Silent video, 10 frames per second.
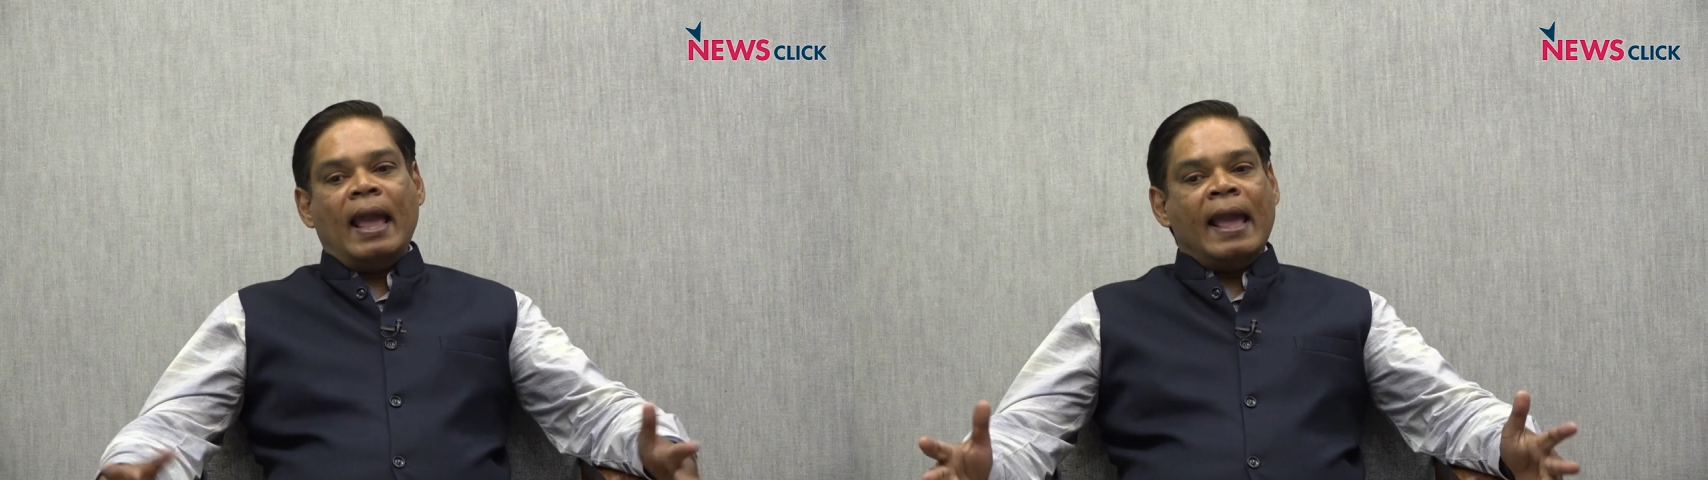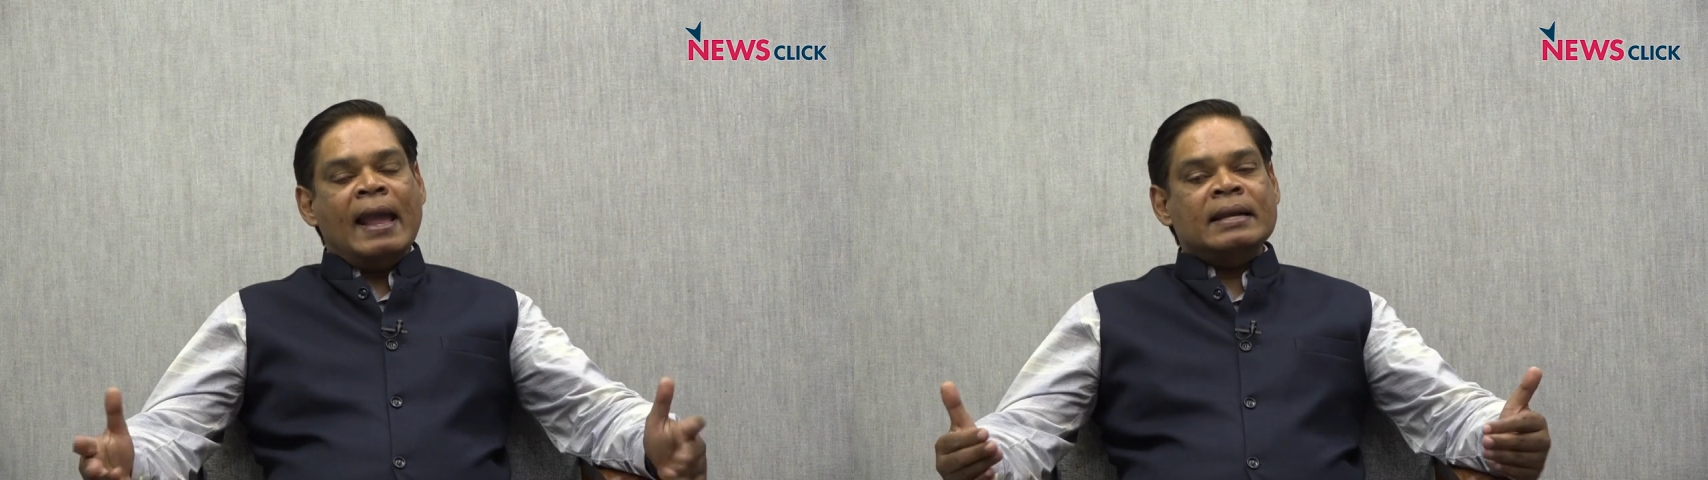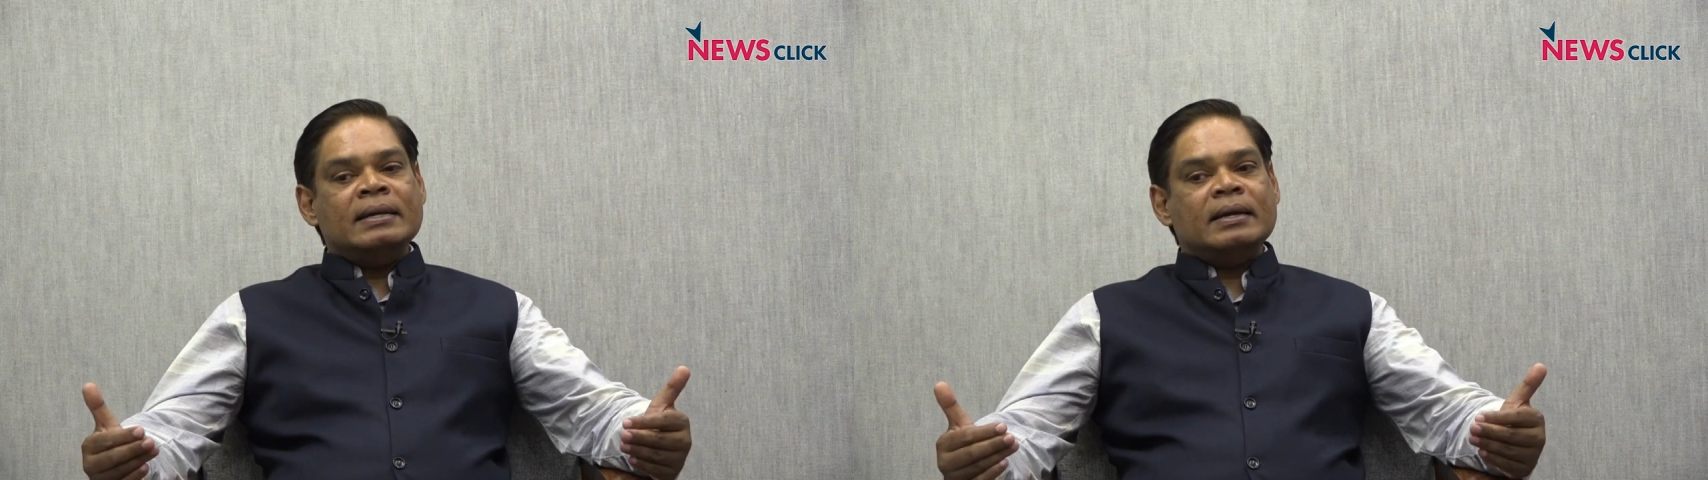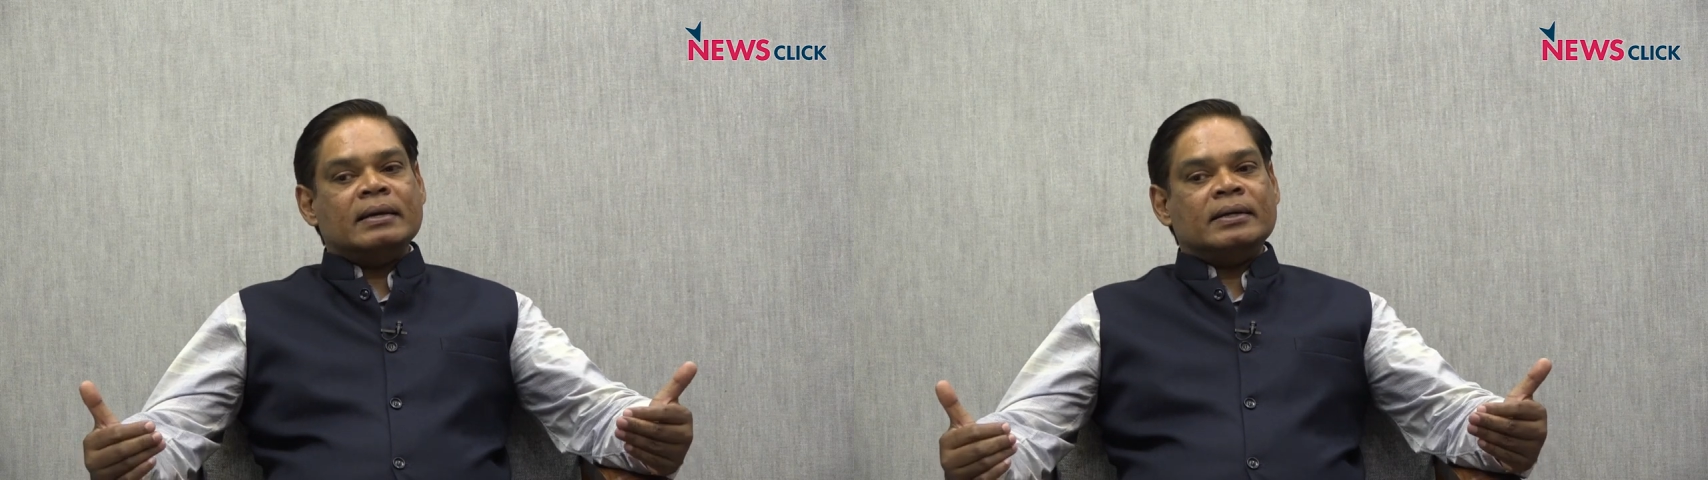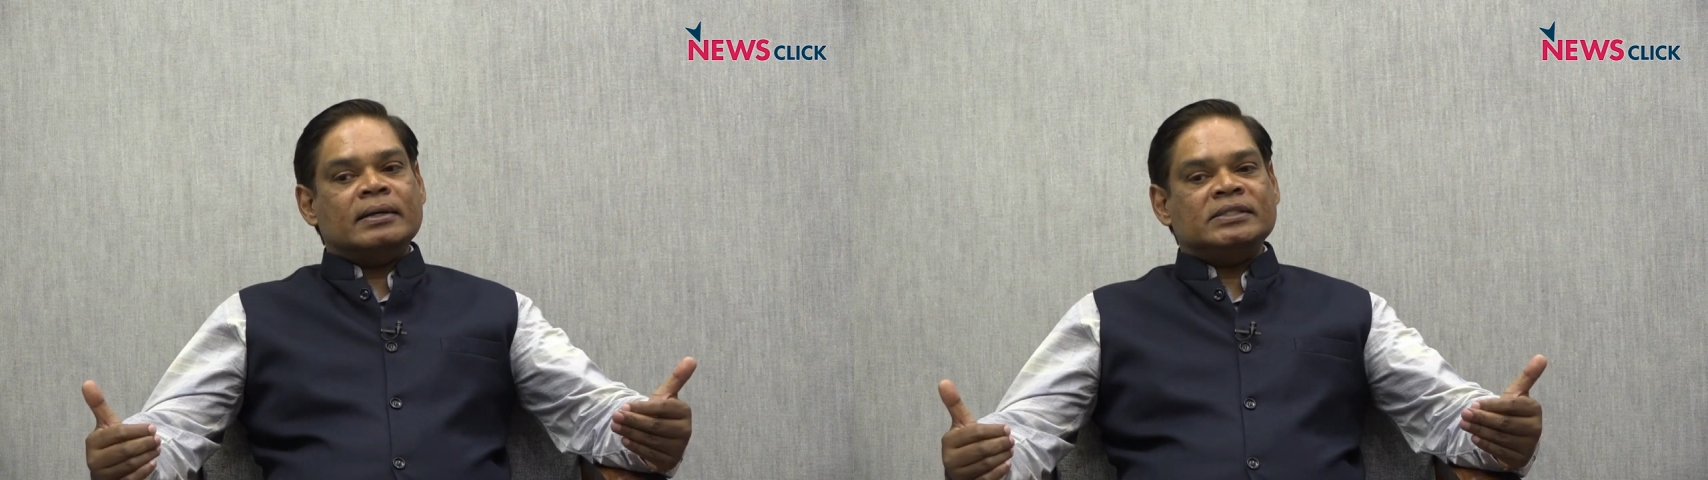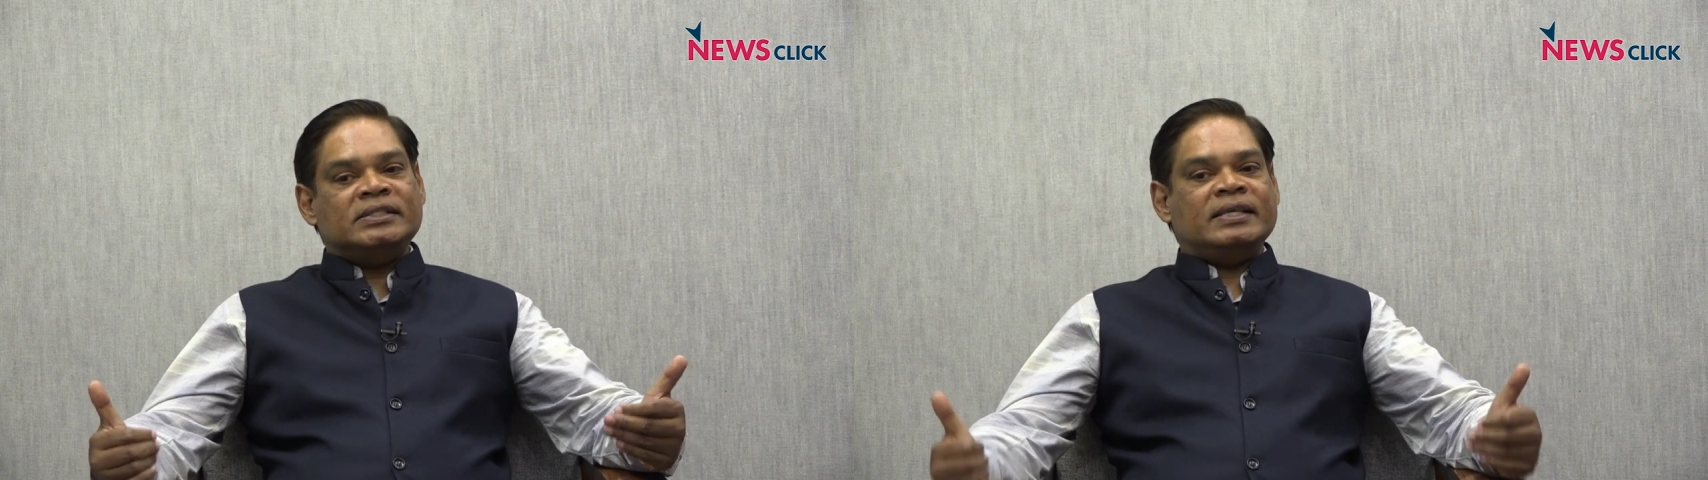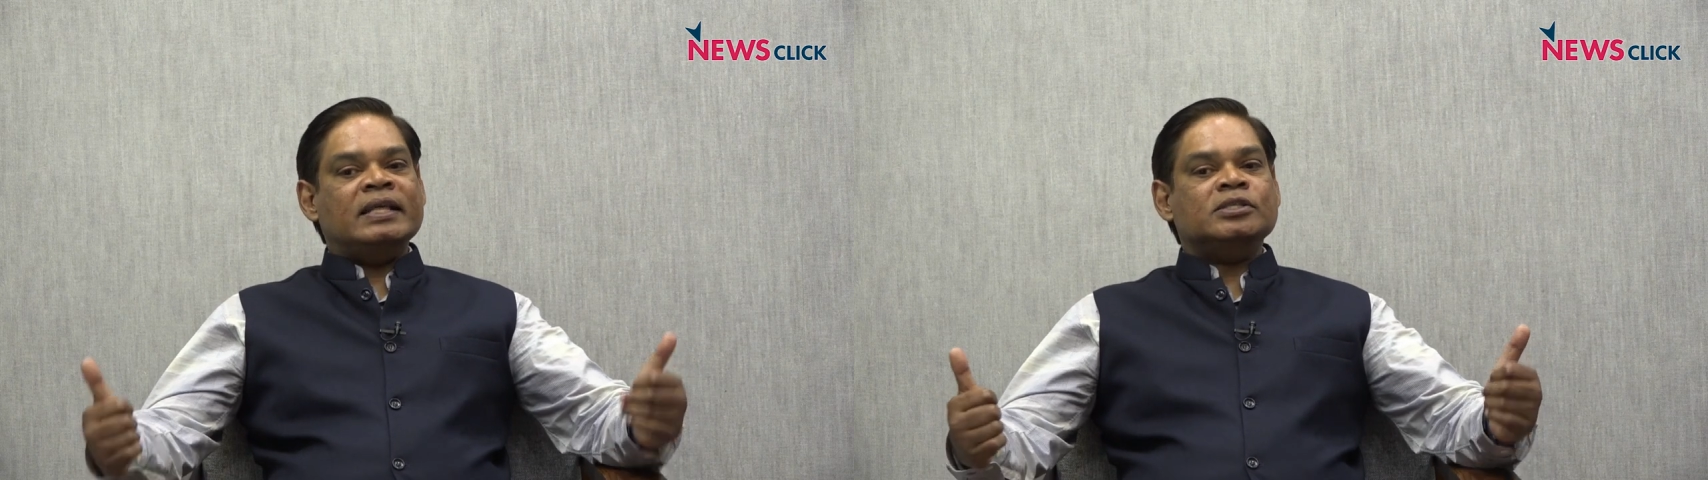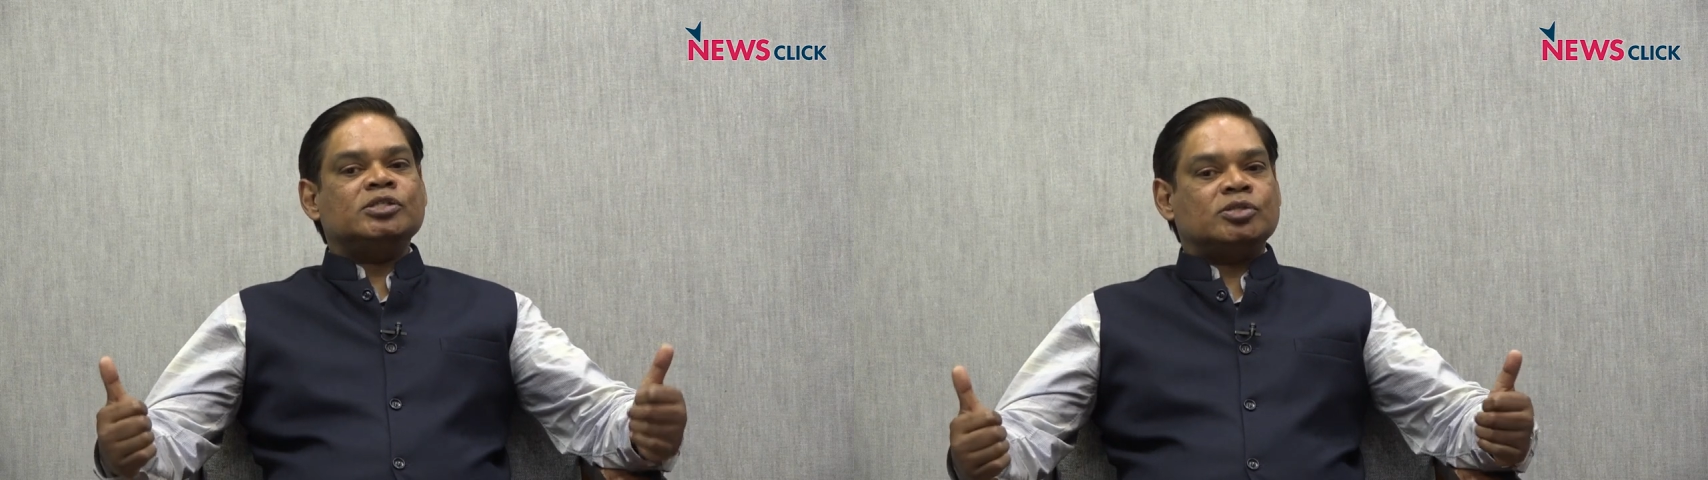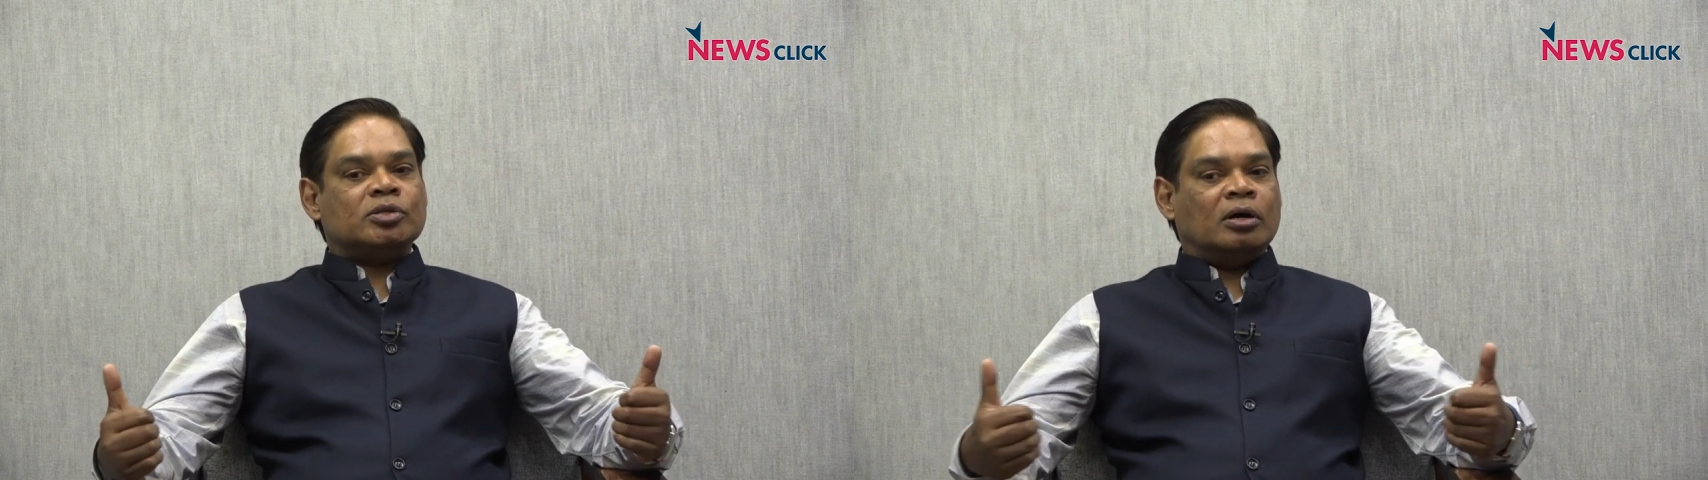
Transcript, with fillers: and a sense